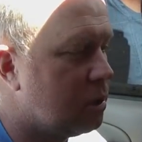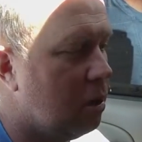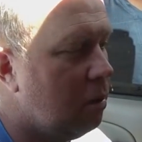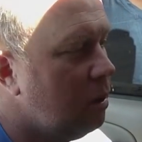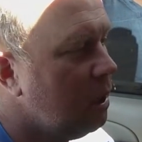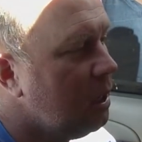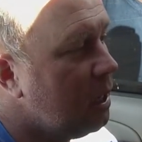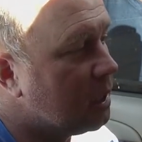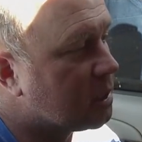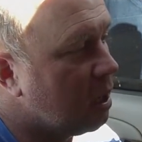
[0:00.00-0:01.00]
So
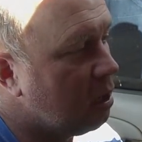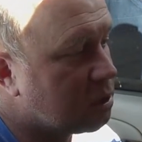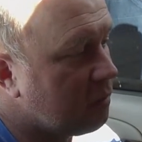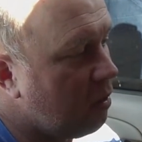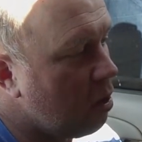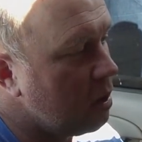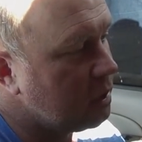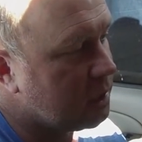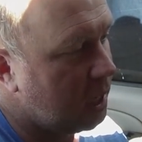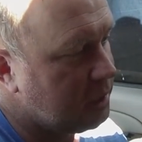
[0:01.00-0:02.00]
it's the
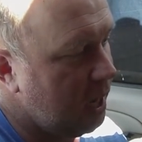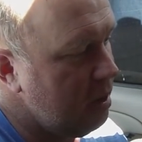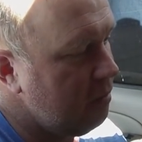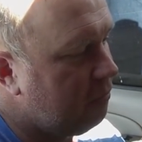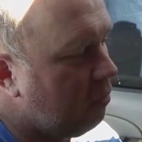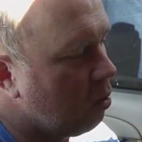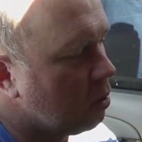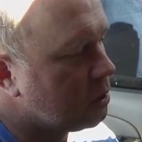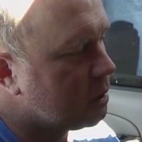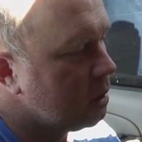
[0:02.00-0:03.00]
Husqvarna Titanium
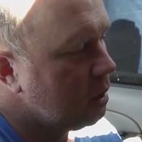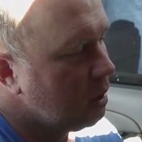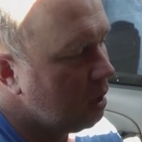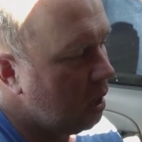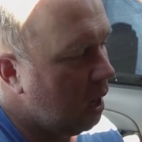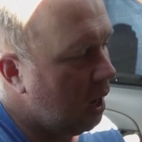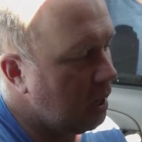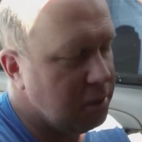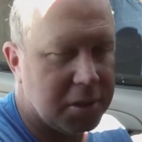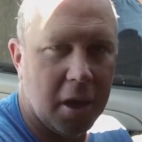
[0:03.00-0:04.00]
Force. Uh, I
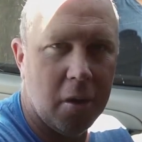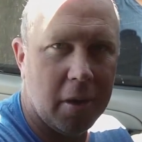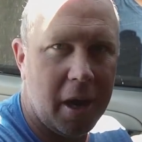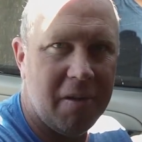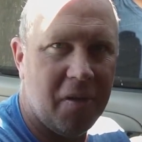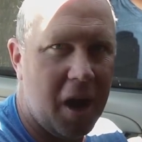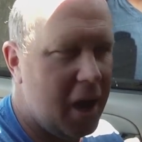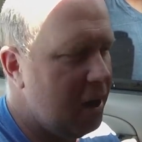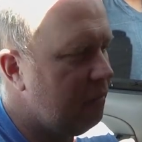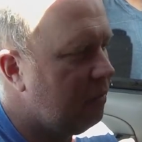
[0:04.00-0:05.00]
use the
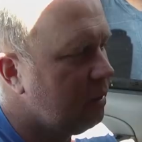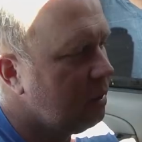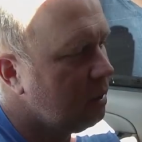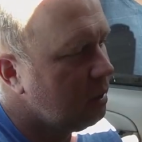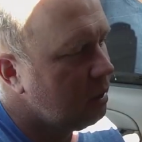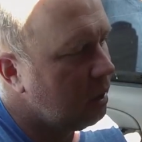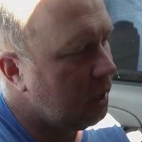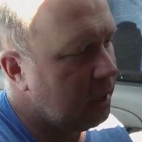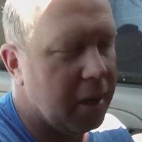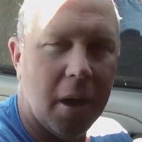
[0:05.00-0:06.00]
095
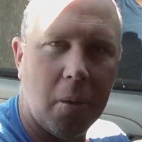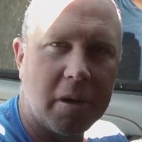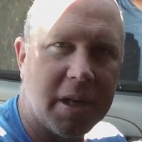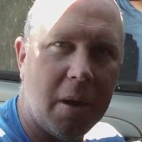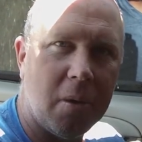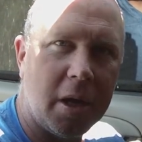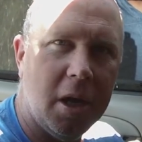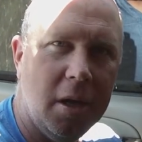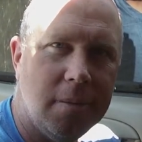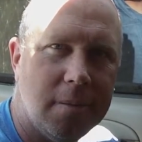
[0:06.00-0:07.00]
and uh, works out really
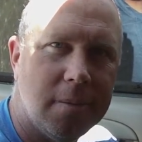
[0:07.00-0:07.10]
good.